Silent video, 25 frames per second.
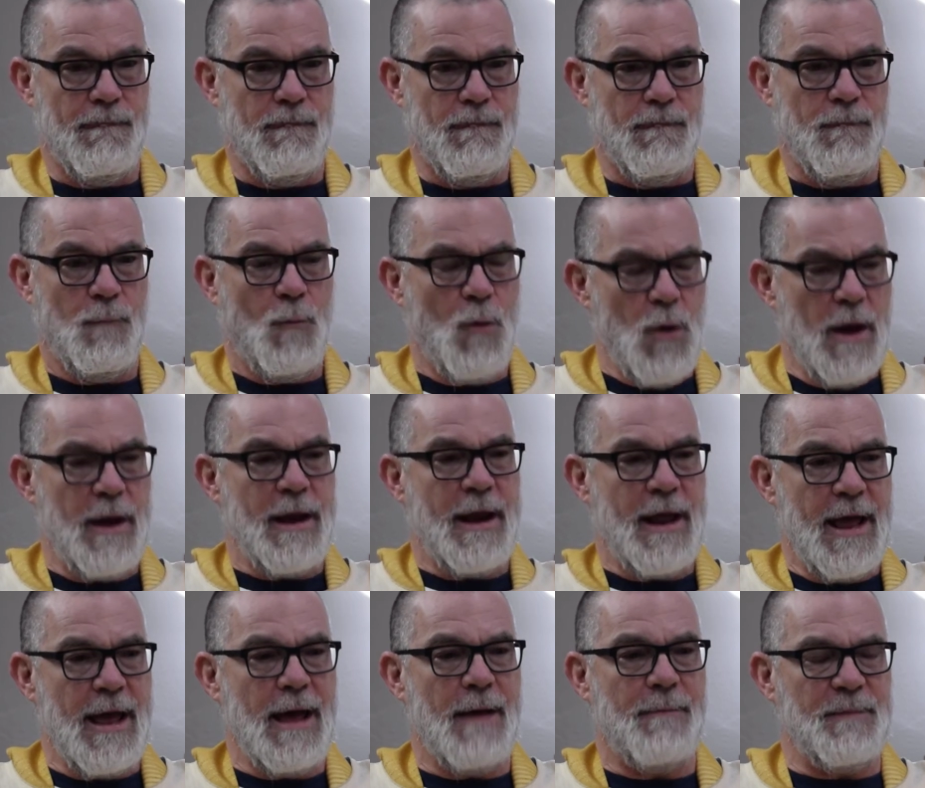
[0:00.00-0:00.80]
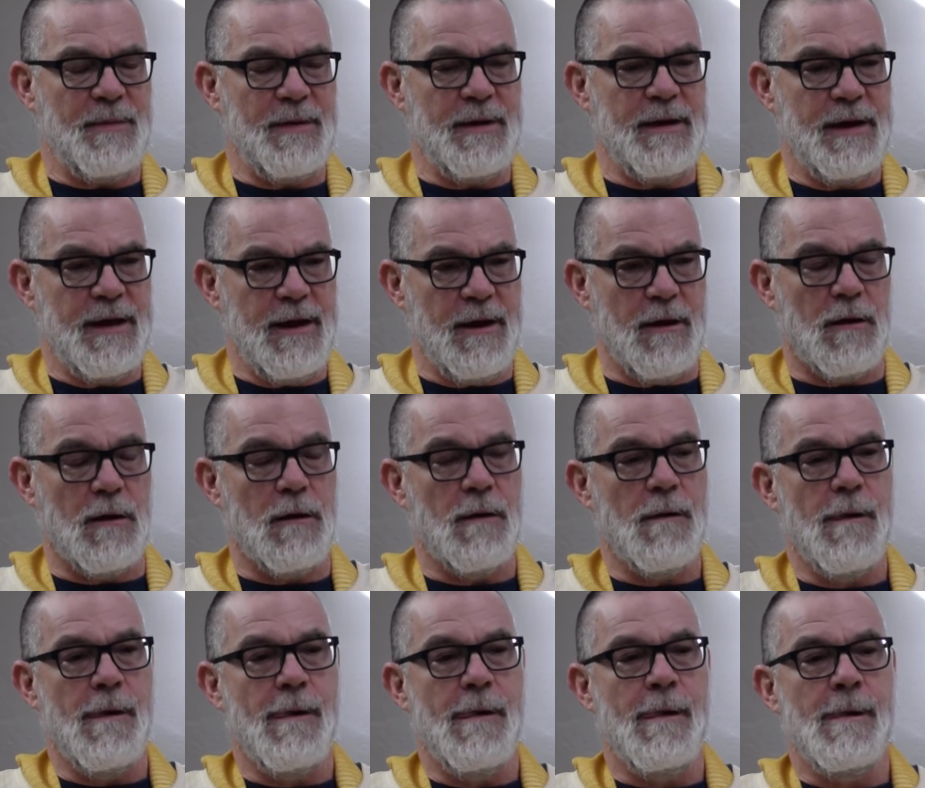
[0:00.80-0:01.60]
What happened
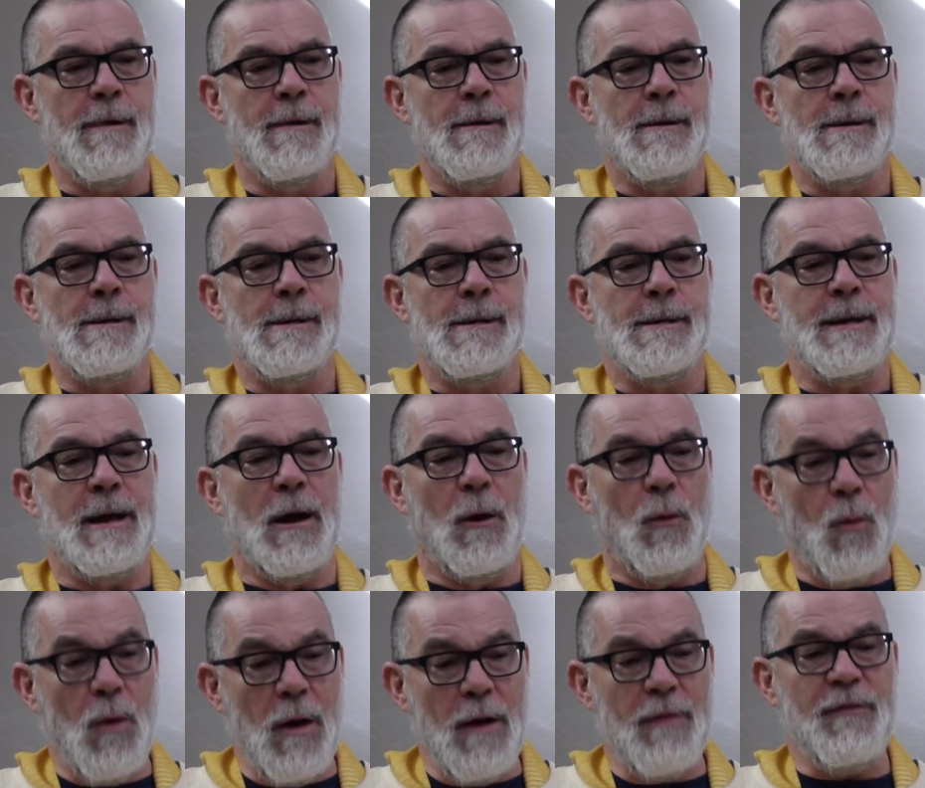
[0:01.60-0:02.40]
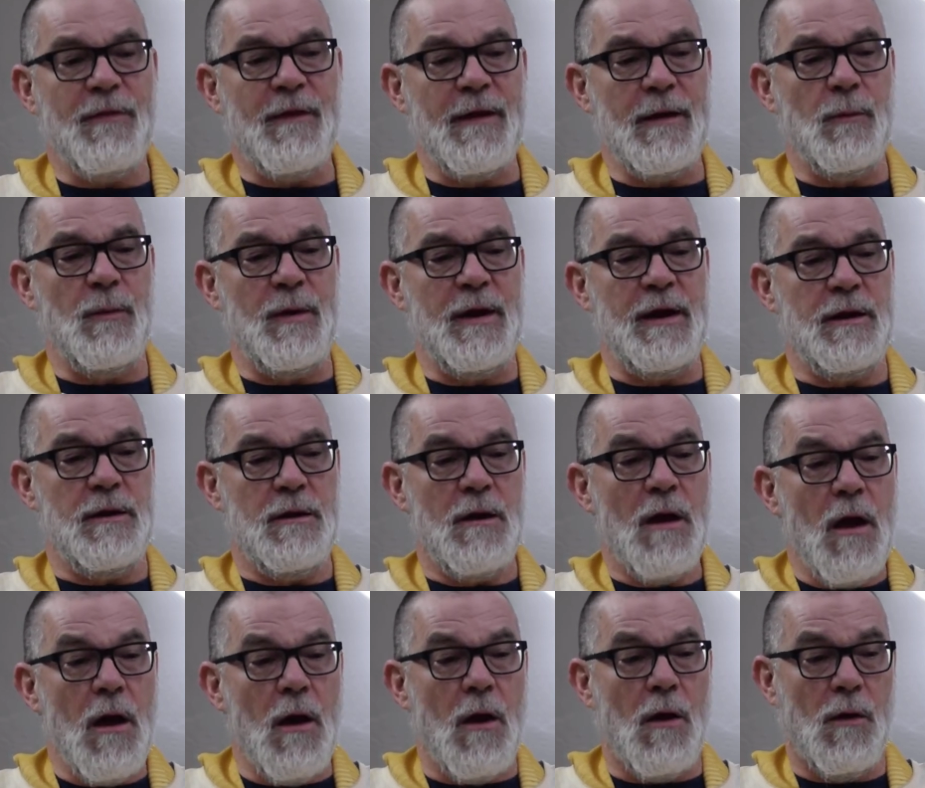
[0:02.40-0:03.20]
here? Now, one thing we
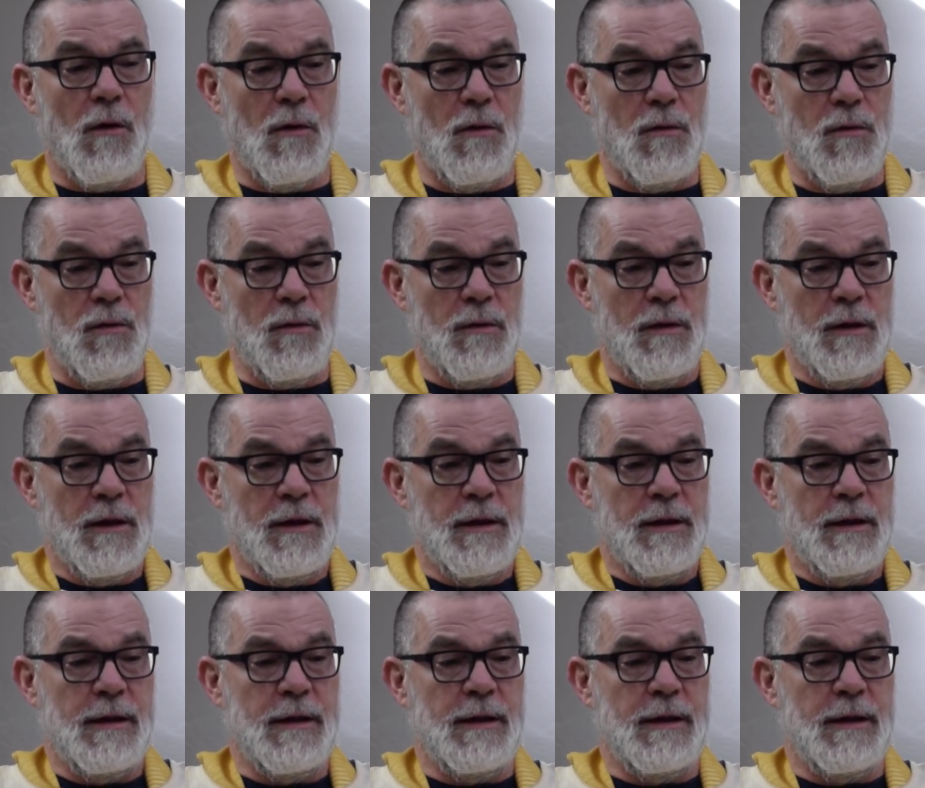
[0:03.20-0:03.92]
know